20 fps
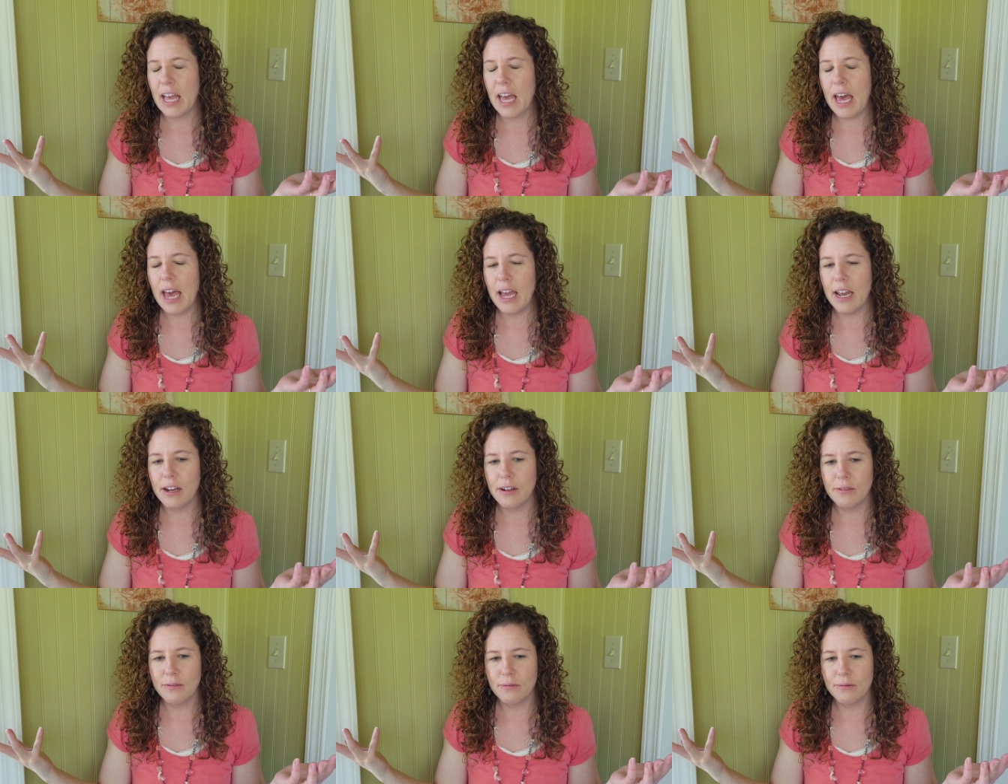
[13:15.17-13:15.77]

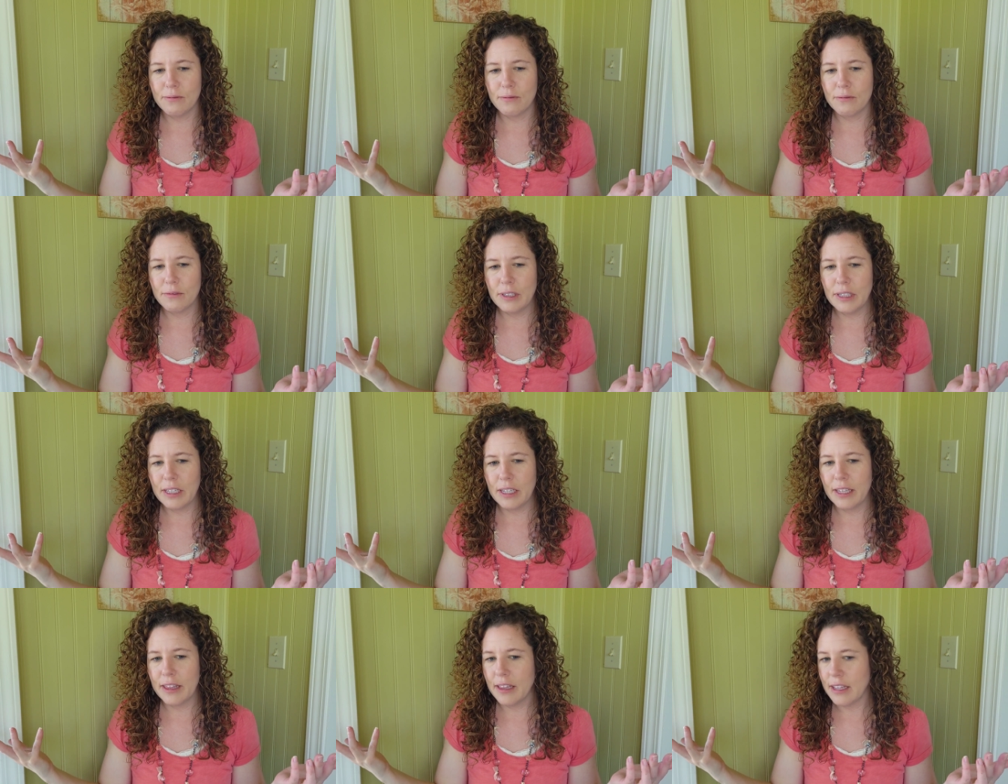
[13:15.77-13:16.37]
I don't
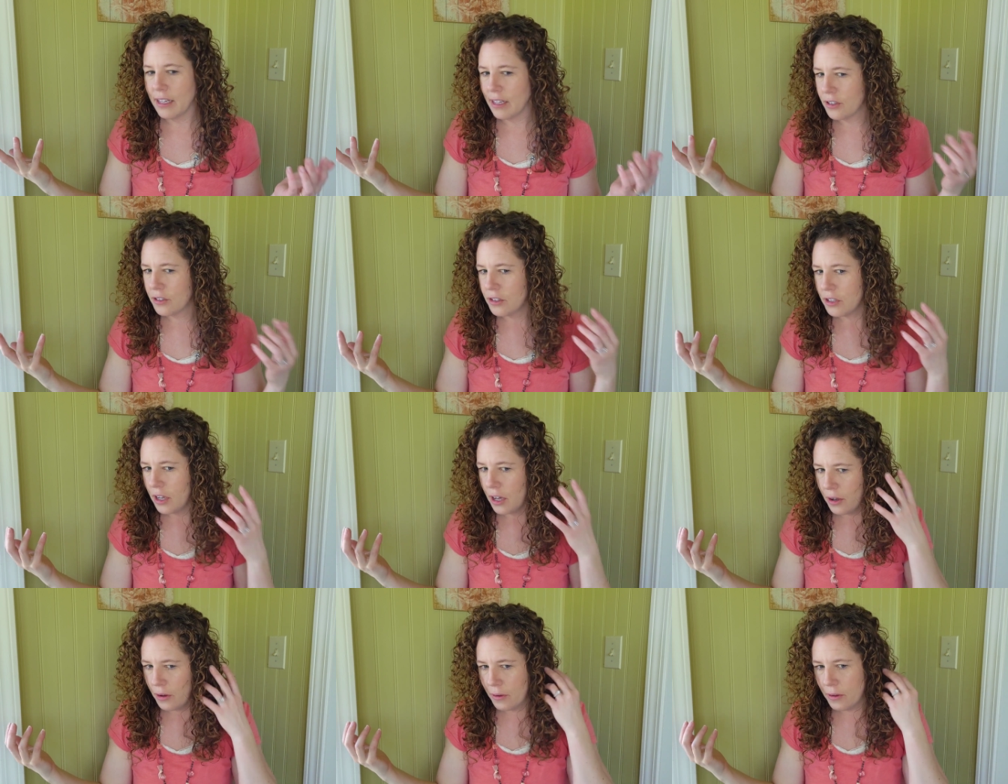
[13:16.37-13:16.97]
really think
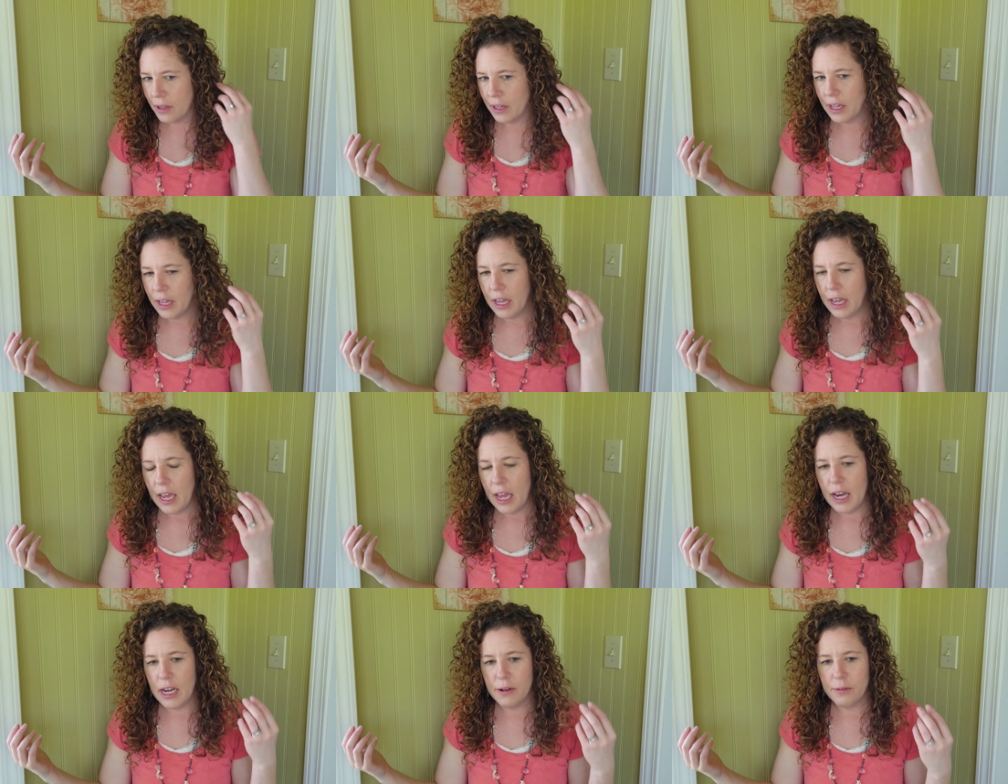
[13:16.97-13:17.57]
so.
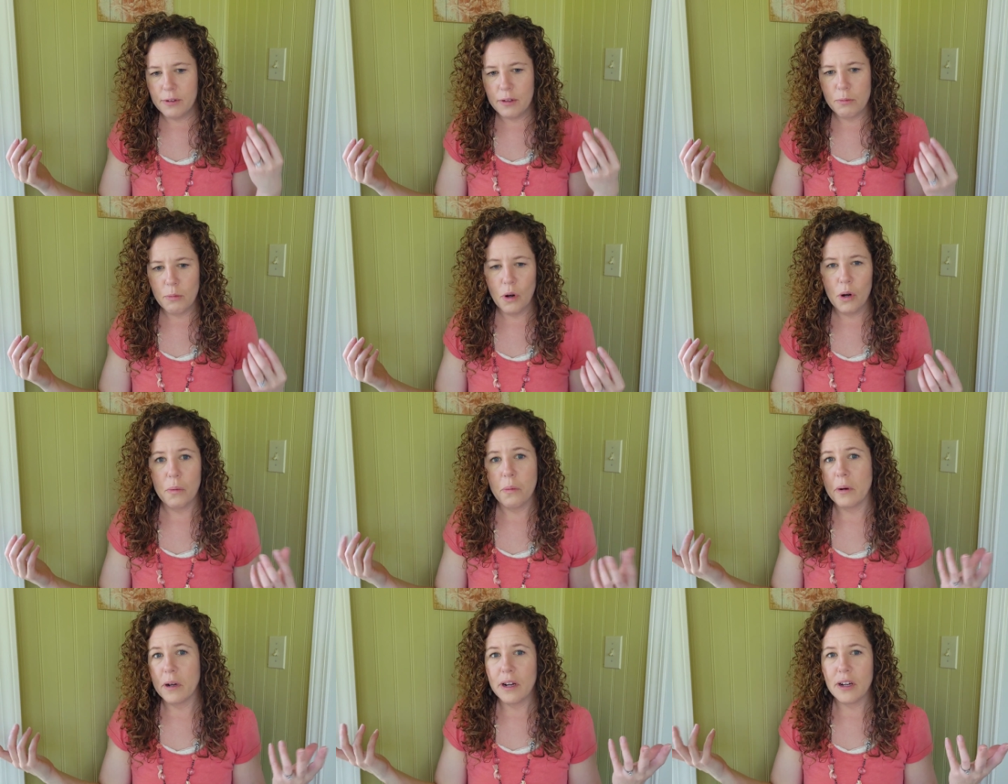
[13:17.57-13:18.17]
And it was
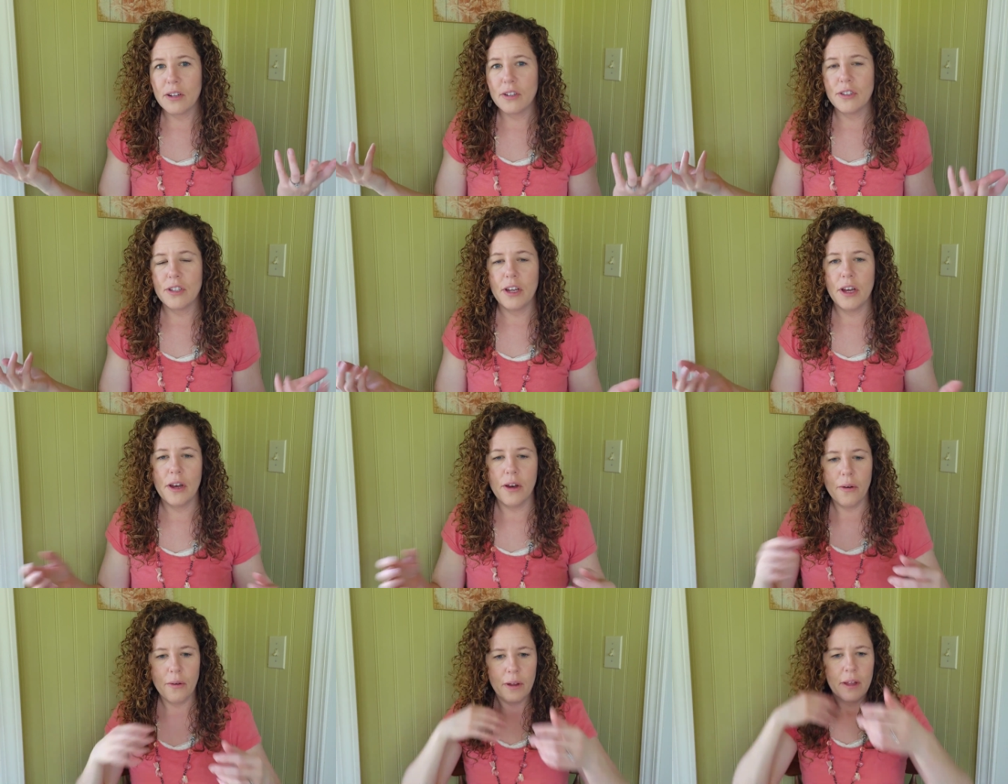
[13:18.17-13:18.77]
more work.
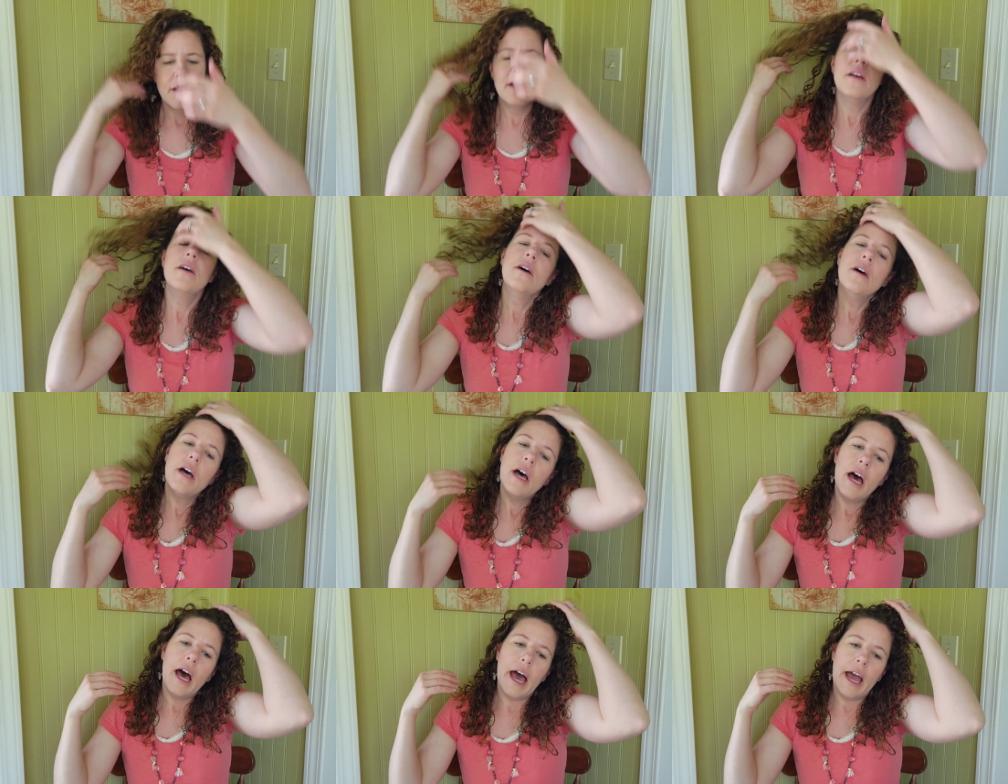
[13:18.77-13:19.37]
So
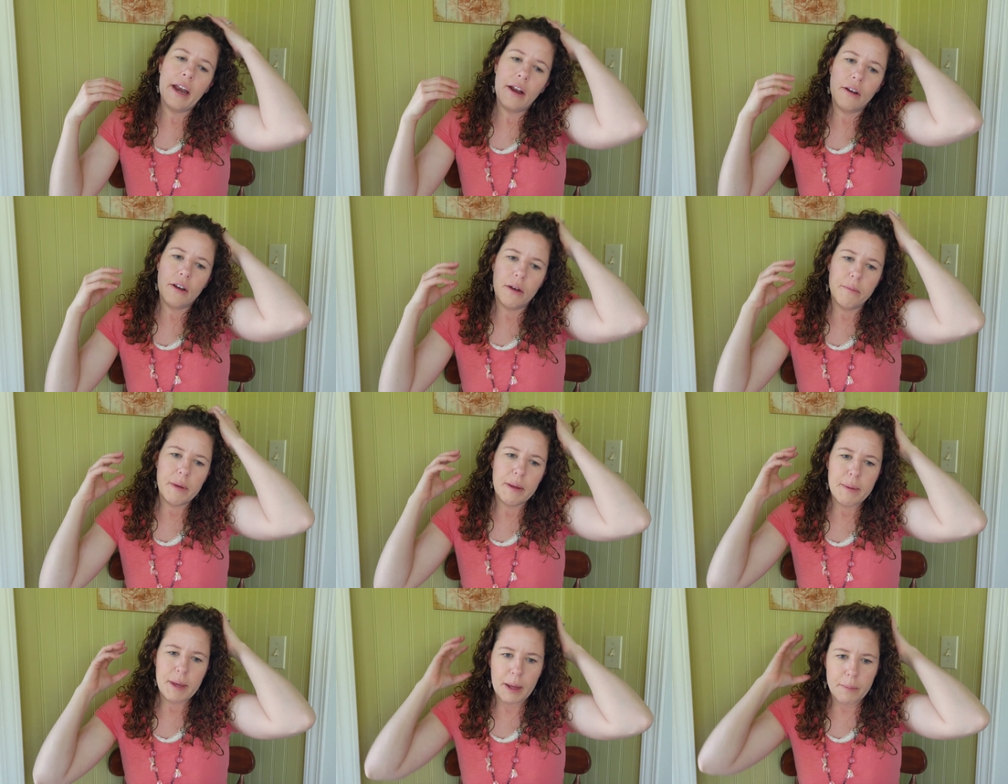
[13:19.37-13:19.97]
I don't know.
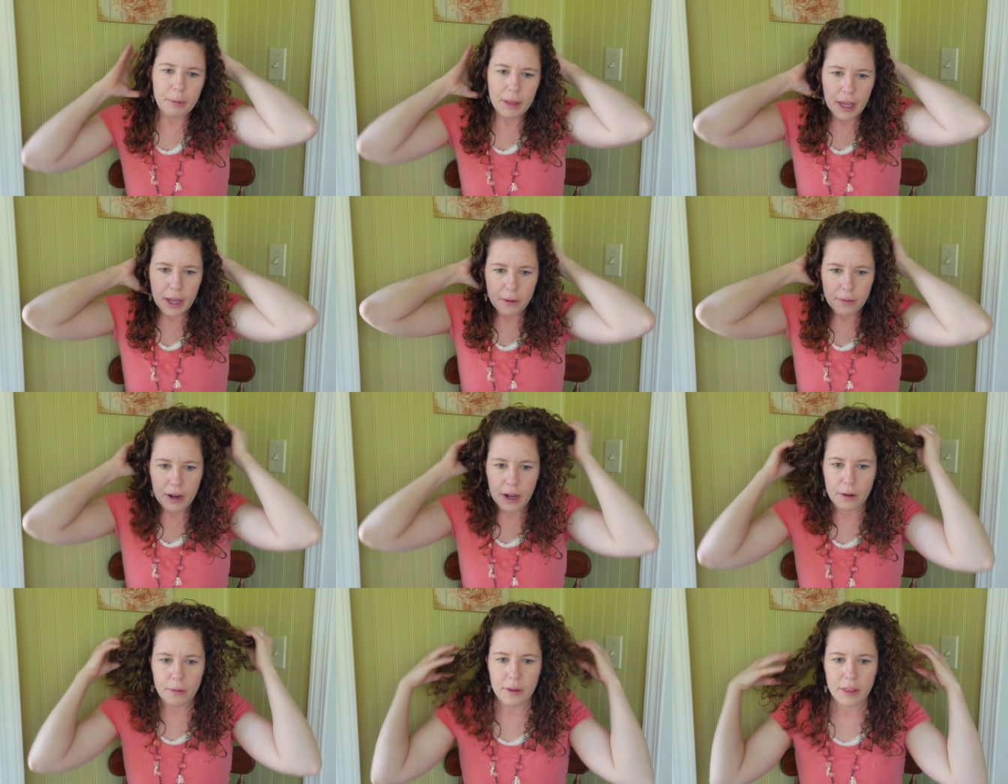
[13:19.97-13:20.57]
Maybe I'll play
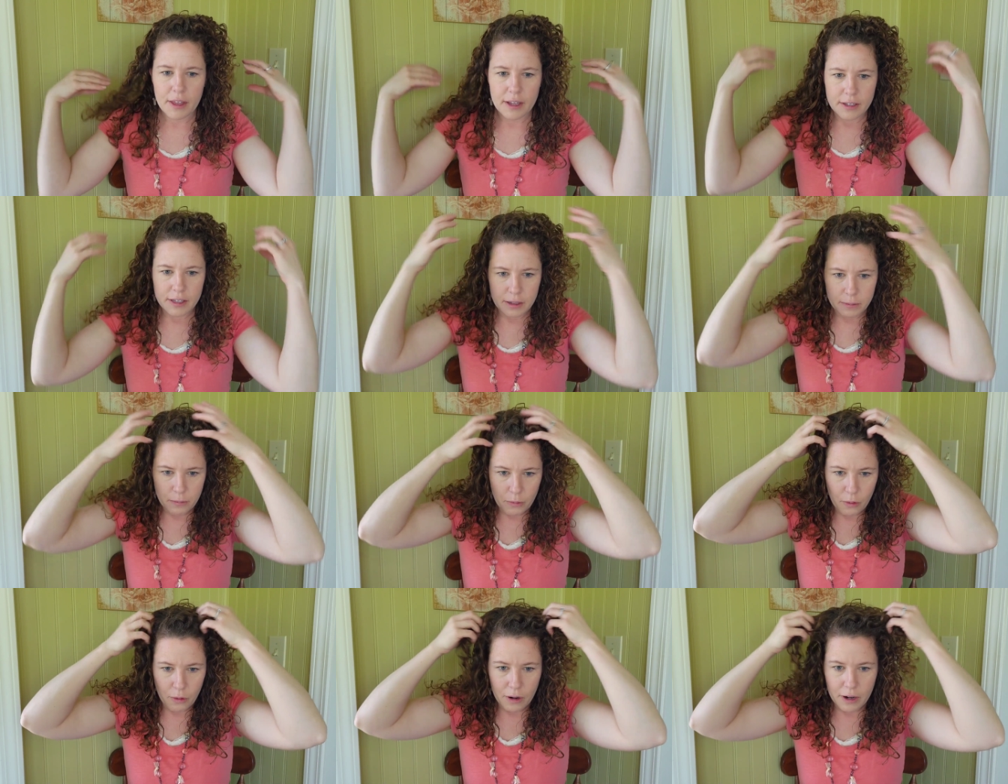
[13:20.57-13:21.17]
around with it
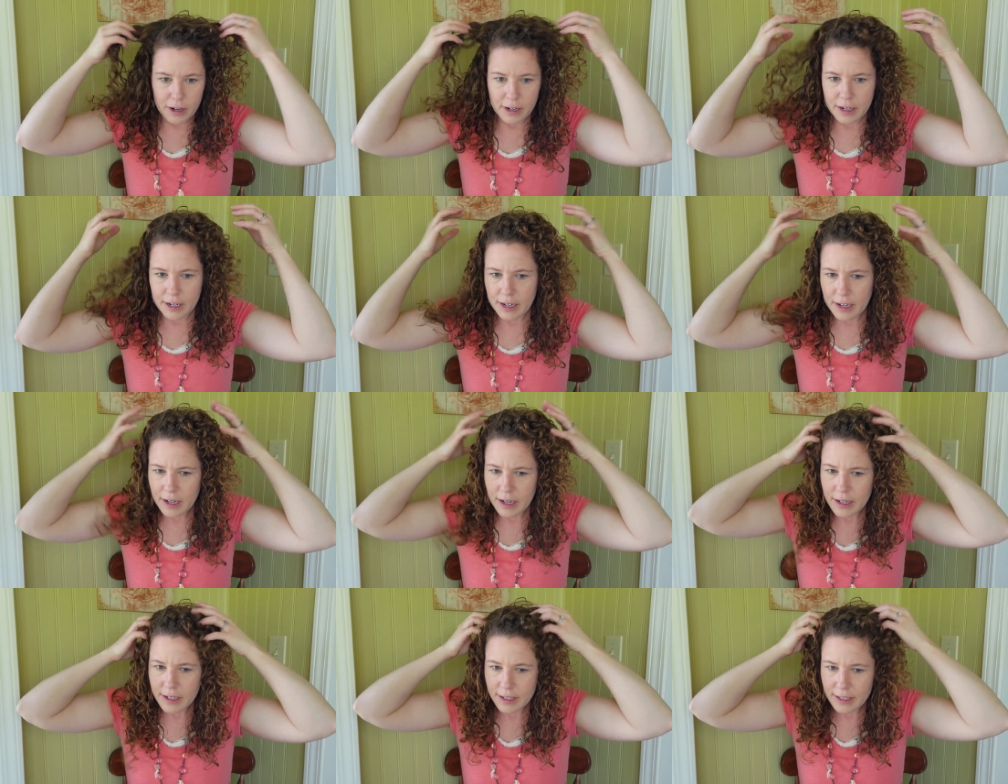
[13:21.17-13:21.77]
some more,
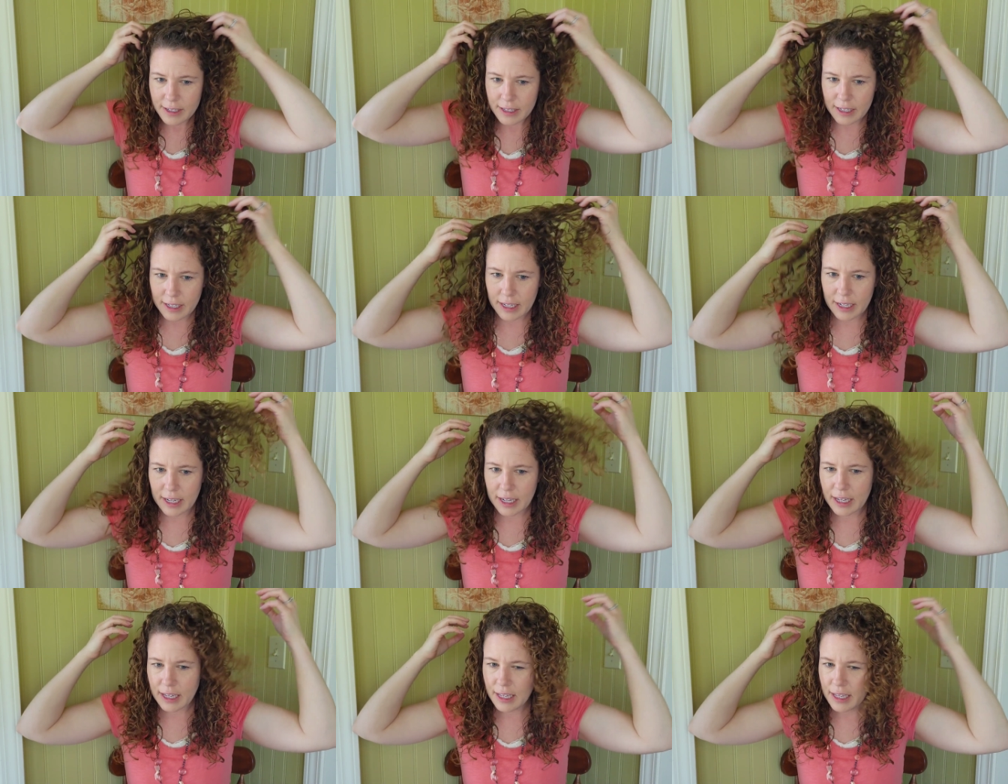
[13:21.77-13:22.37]

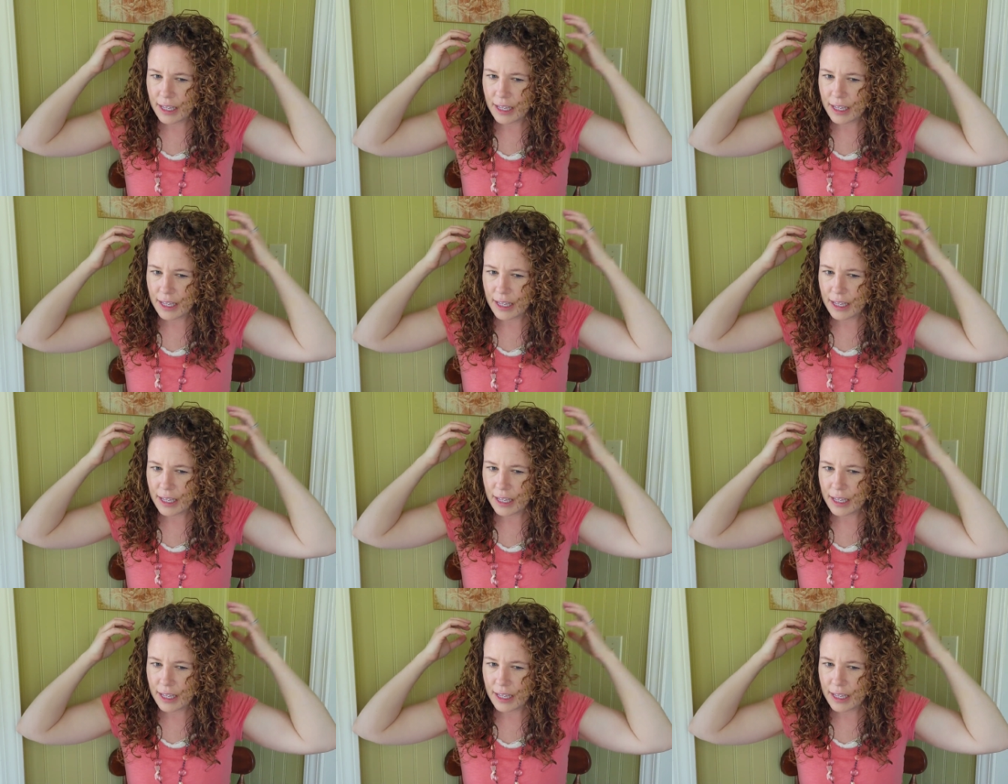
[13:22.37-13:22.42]
see